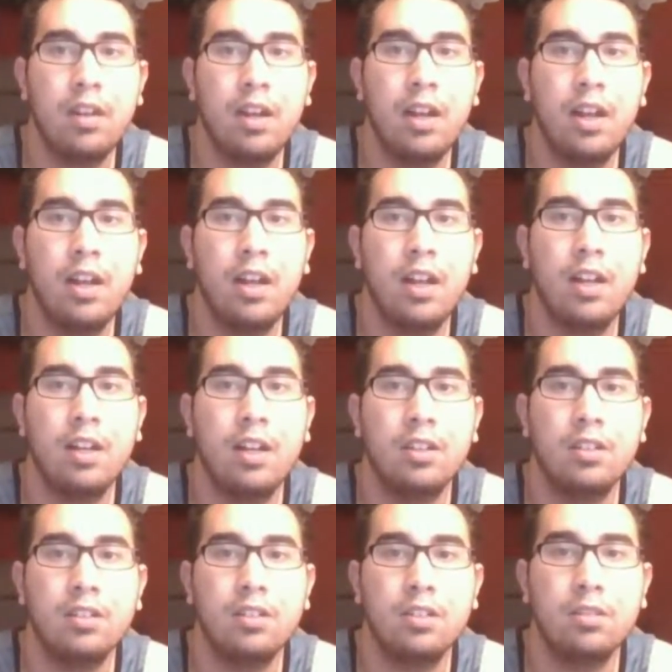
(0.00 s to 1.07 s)

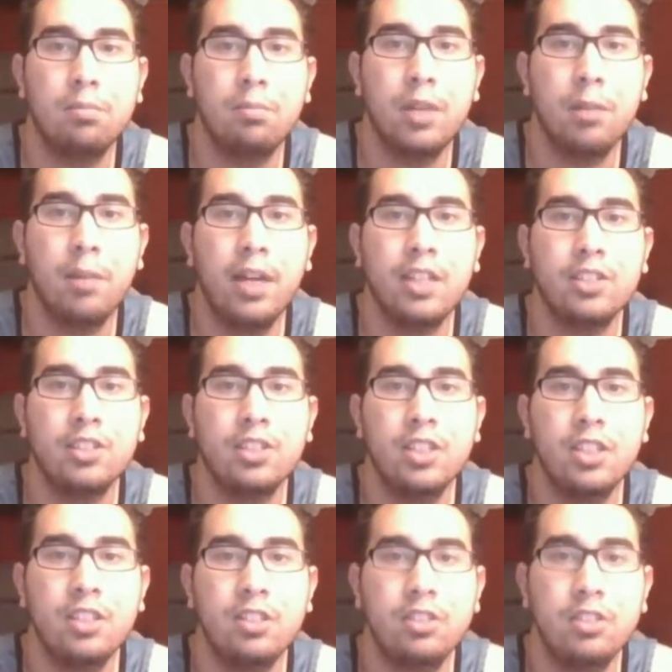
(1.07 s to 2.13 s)
And minimize
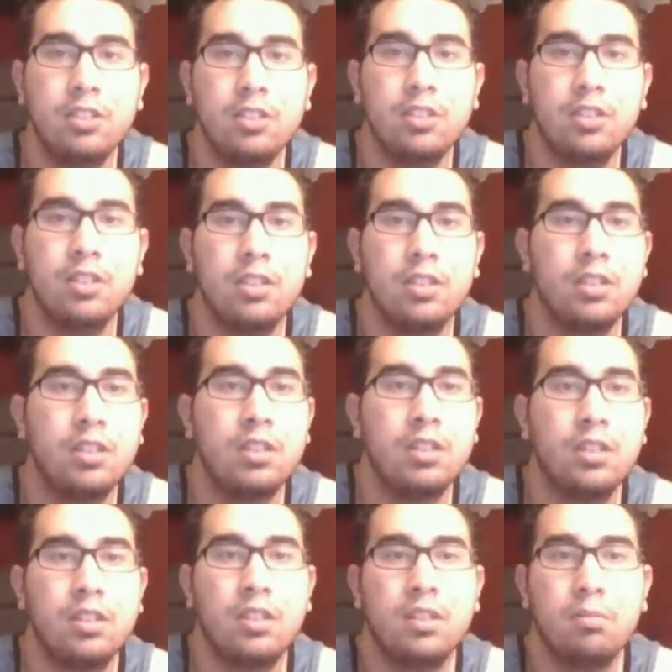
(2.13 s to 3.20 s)
this.
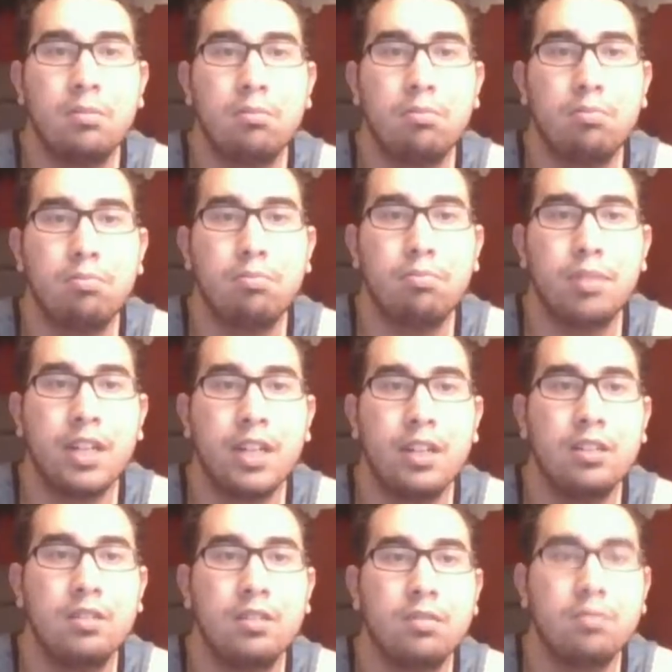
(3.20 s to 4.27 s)
Bring it
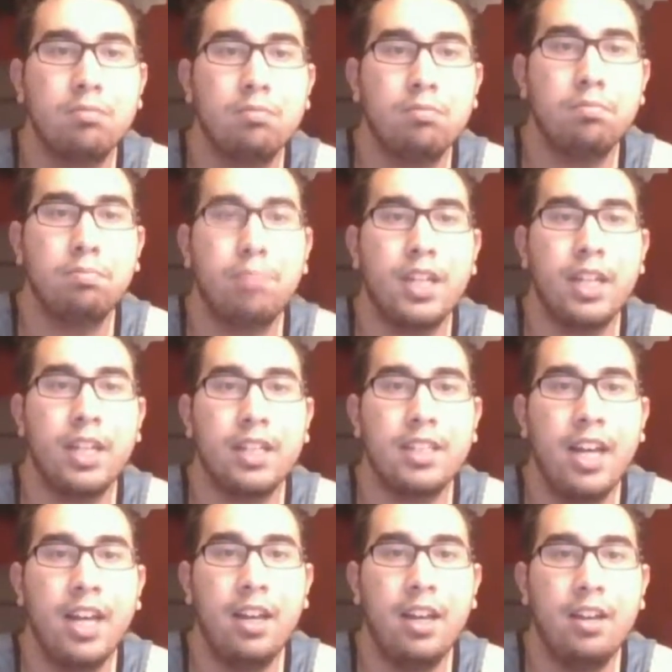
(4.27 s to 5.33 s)
like
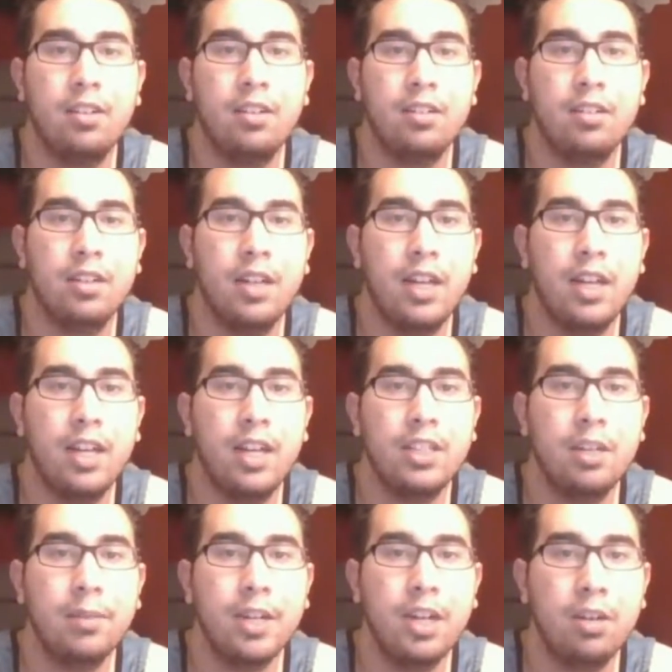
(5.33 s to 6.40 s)
that. And
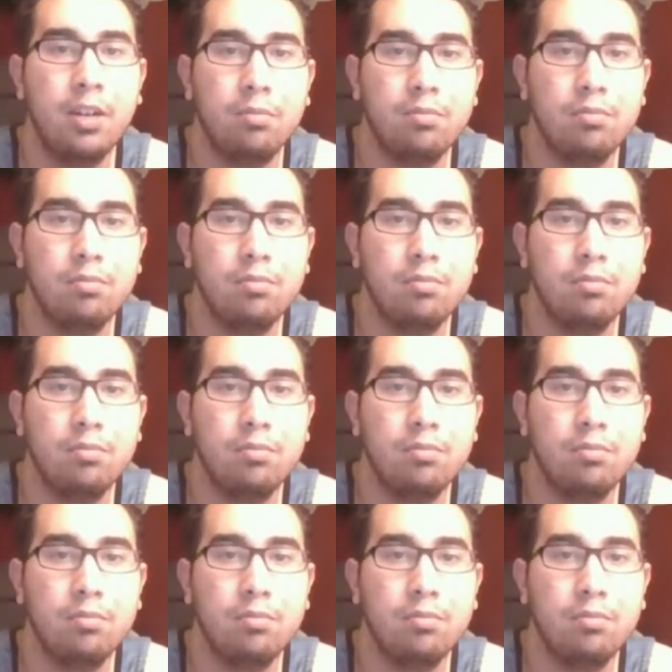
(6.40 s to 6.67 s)
there we go.